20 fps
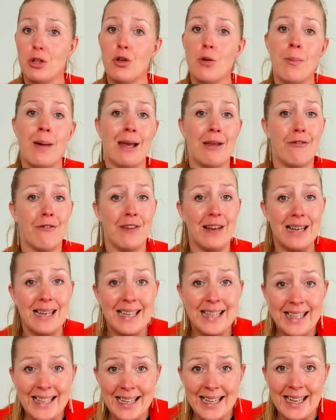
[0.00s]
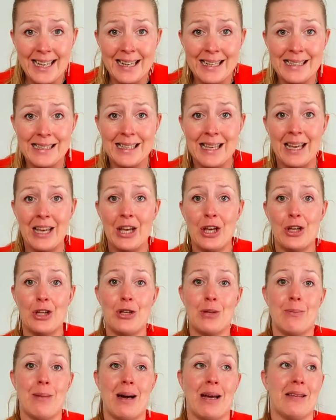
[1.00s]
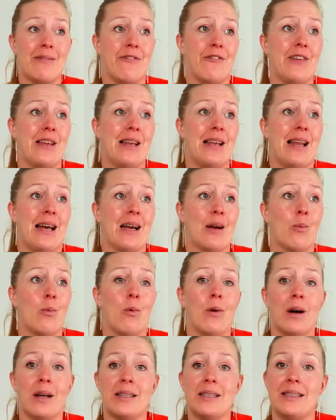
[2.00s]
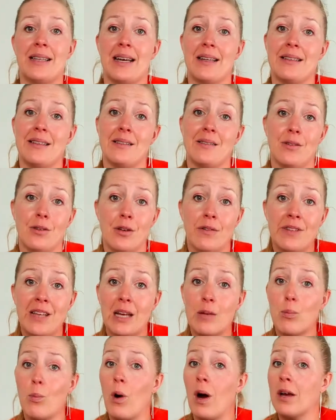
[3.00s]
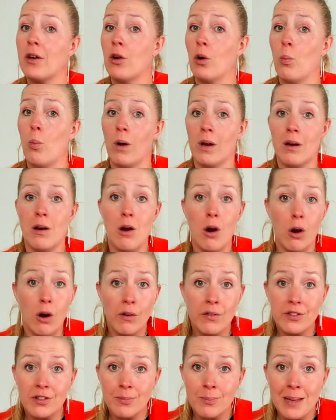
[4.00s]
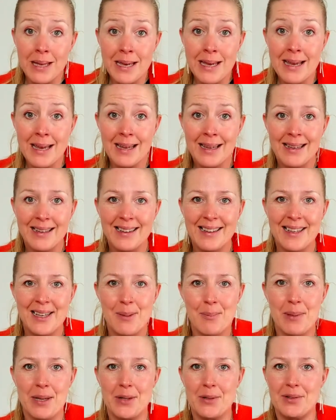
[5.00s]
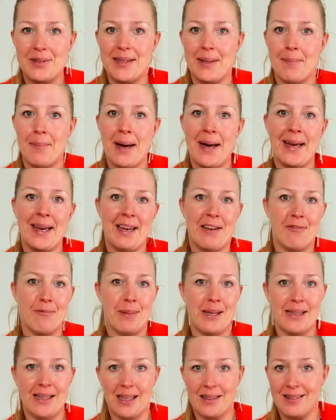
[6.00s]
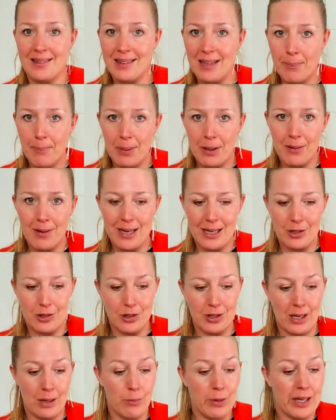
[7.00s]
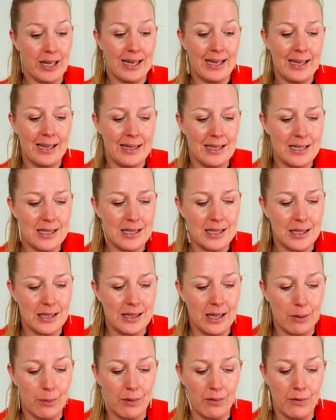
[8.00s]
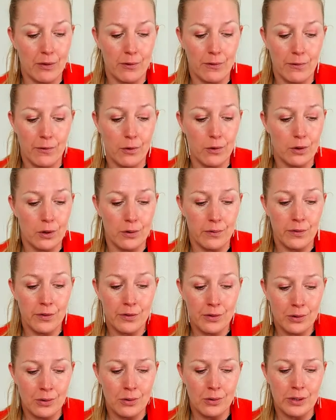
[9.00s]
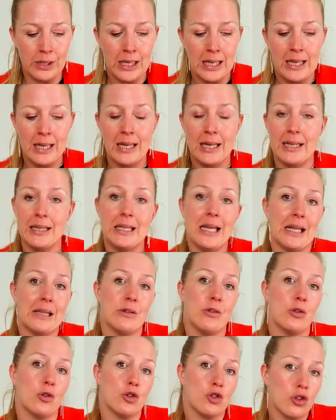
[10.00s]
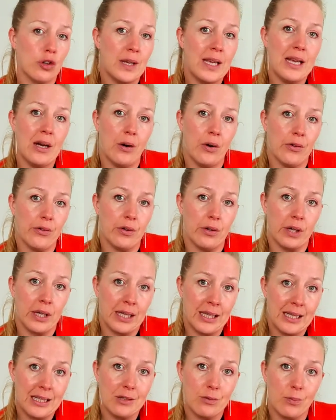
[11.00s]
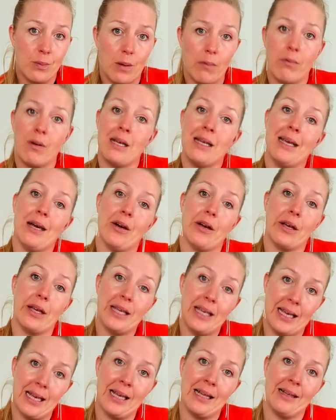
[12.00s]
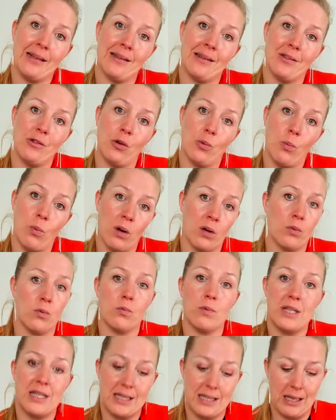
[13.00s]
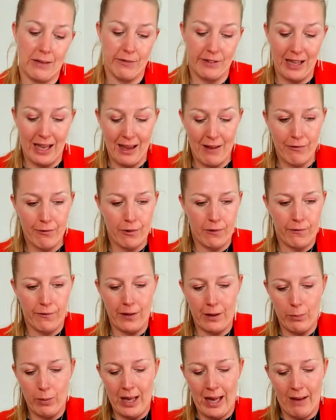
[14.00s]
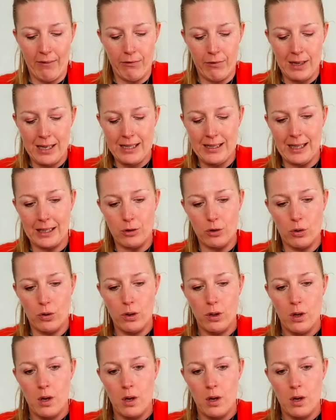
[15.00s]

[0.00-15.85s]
you might feel guilt, you might feel like, why did I deserve that? Why no one loves me? Because there might have been that separation, and we clearly see that with the Four of Swords, that the three other kids were really against the one who received everything. We have really that